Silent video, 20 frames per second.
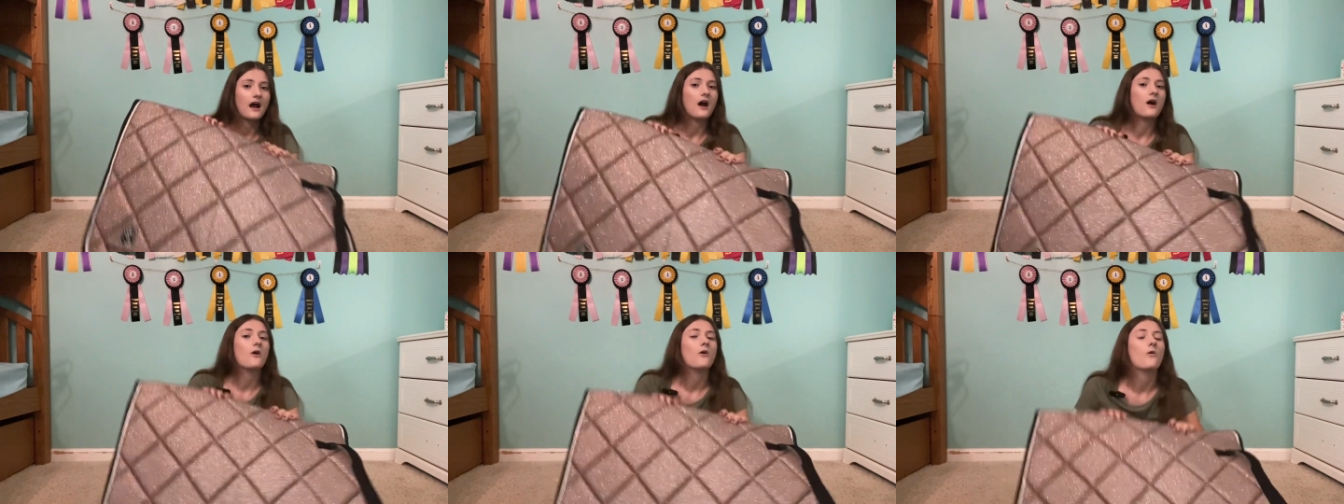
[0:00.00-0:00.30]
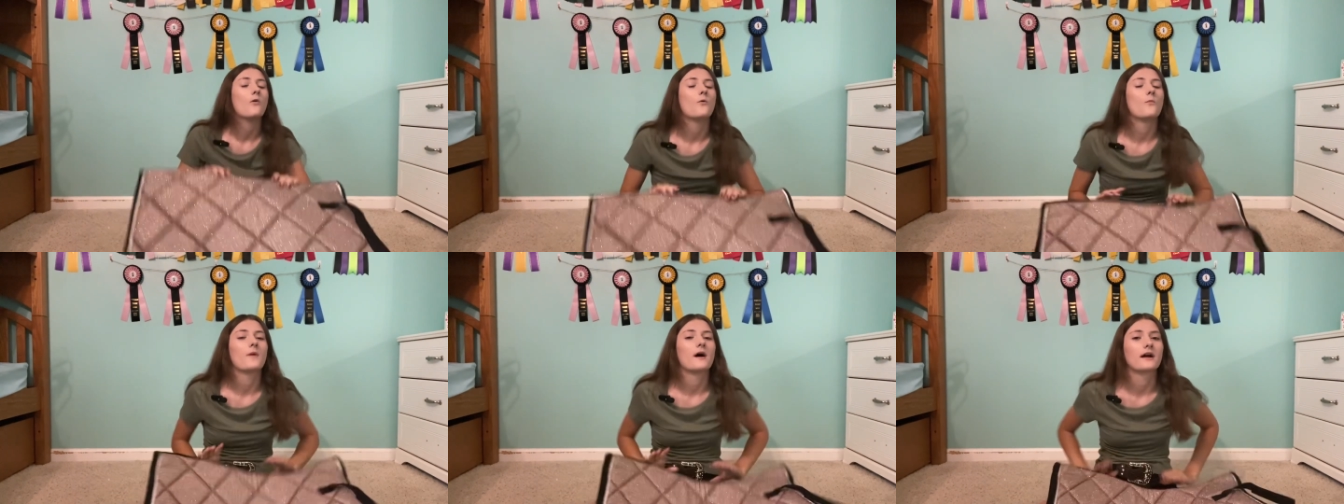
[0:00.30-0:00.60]

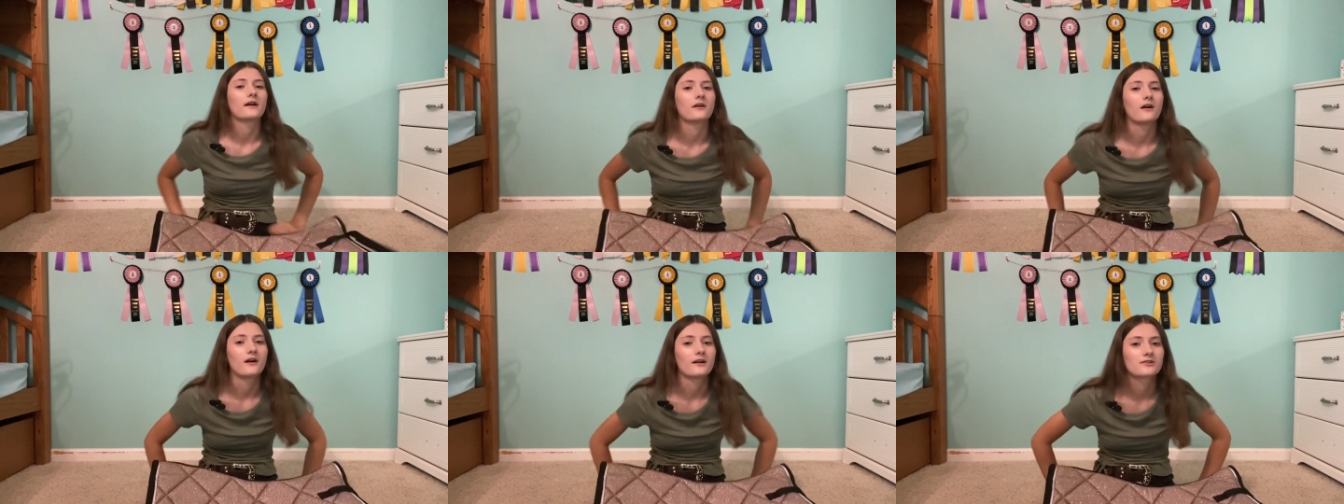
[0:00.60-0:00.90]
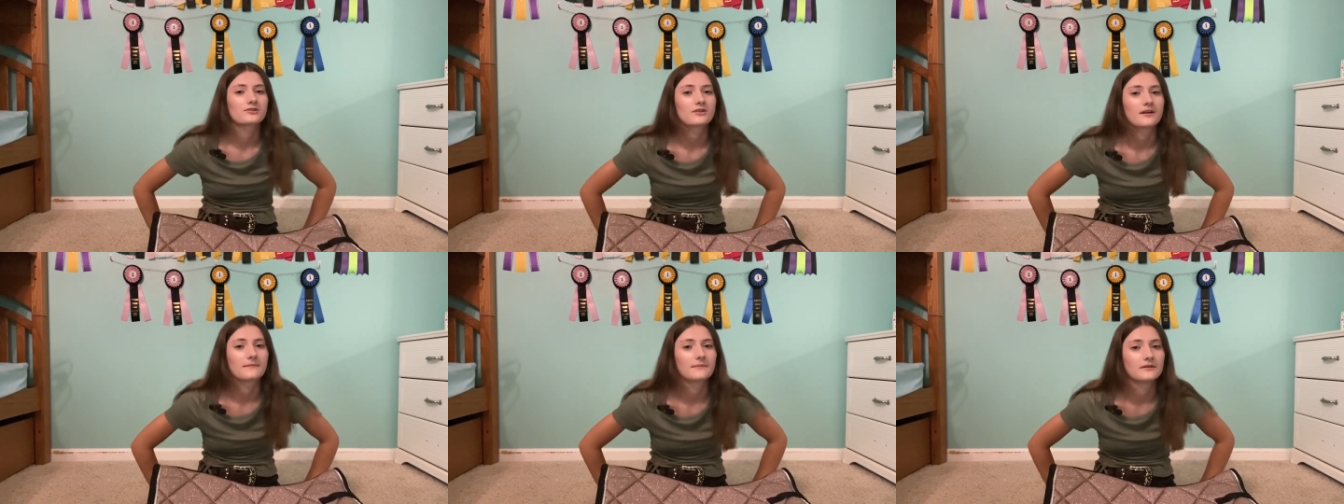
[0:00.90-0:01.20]
Oh my
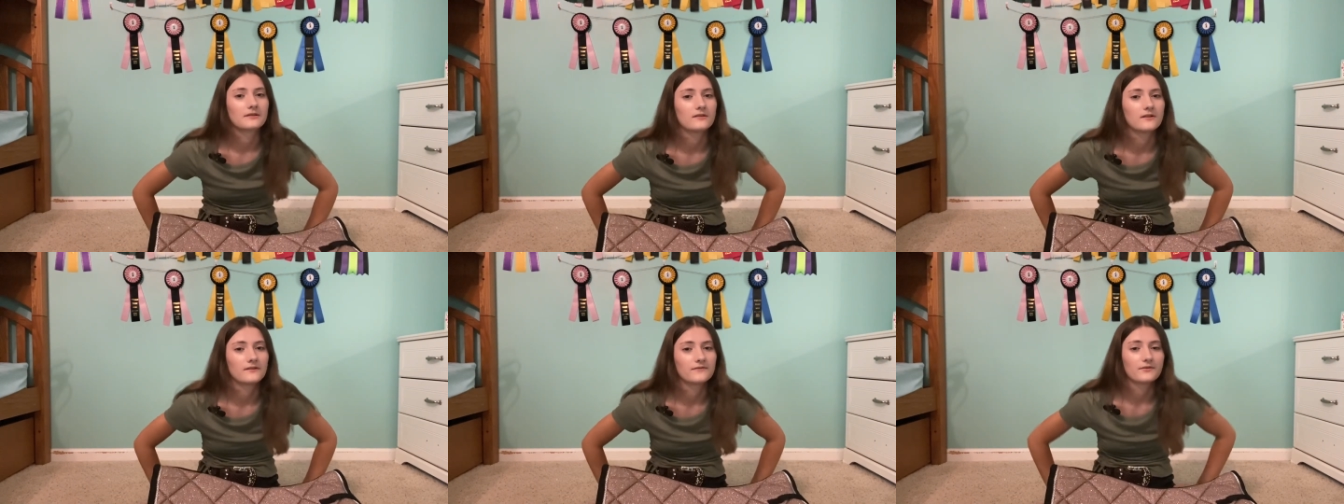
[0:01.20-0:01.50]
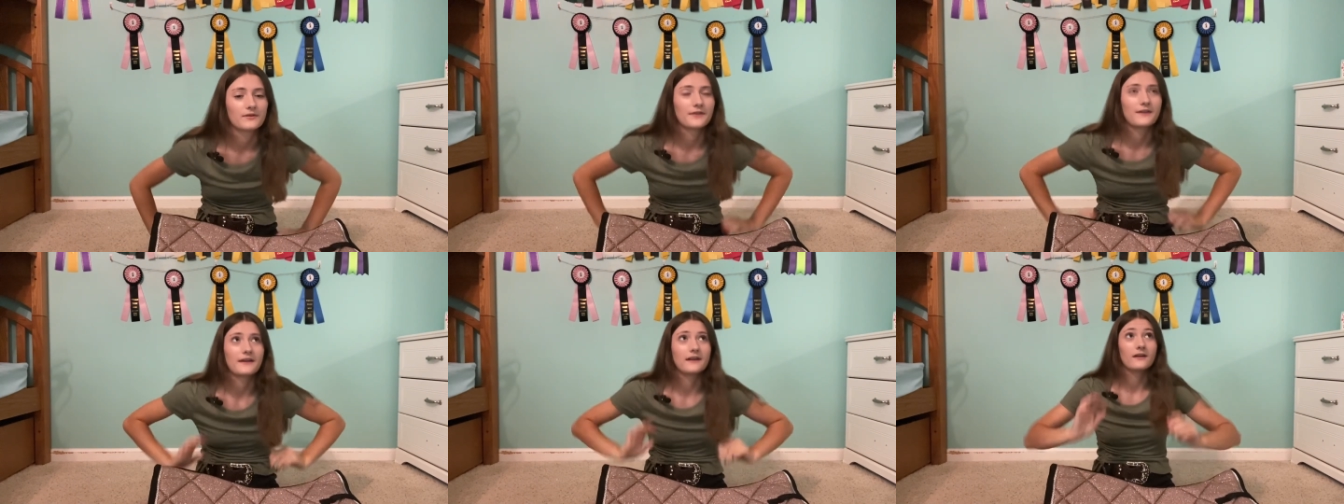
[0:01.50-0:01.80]
gosh, I'm in love
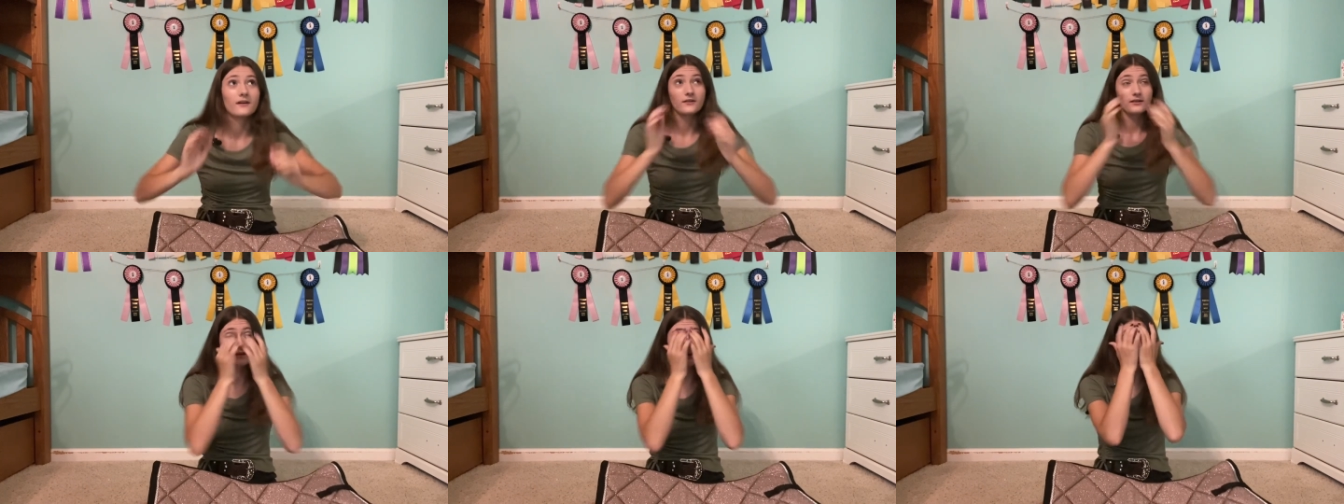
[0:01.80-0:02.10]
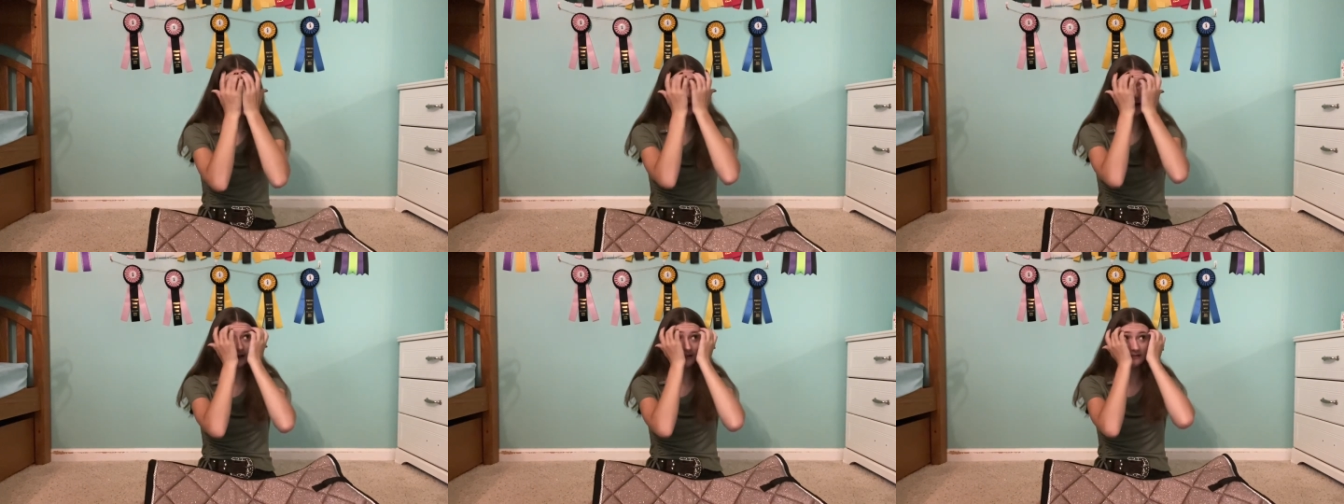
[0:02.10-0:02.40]
with it. Okay,
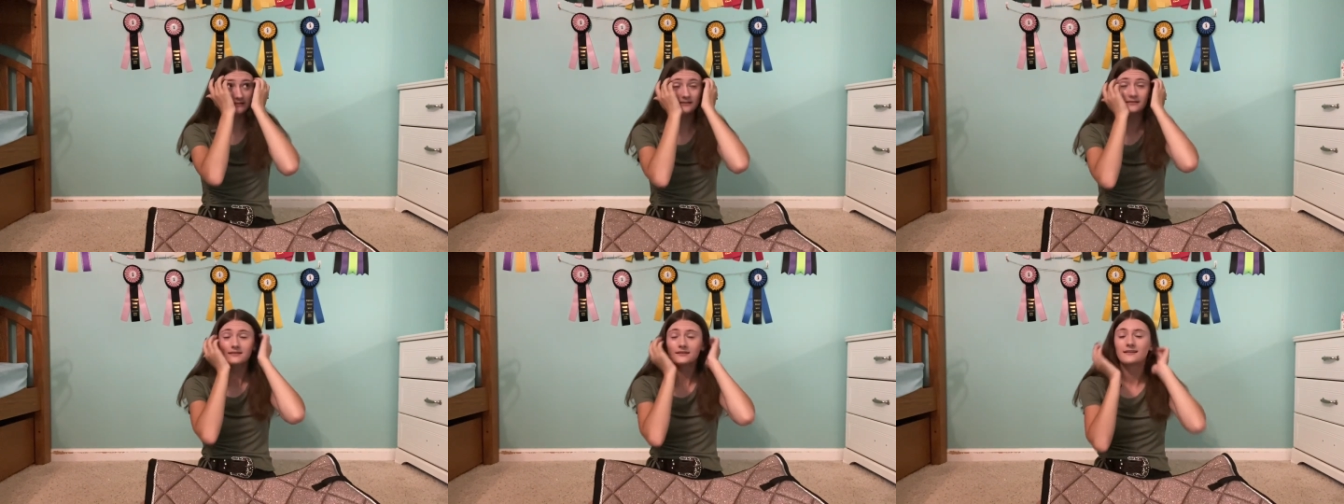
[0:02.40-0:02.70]
you guys.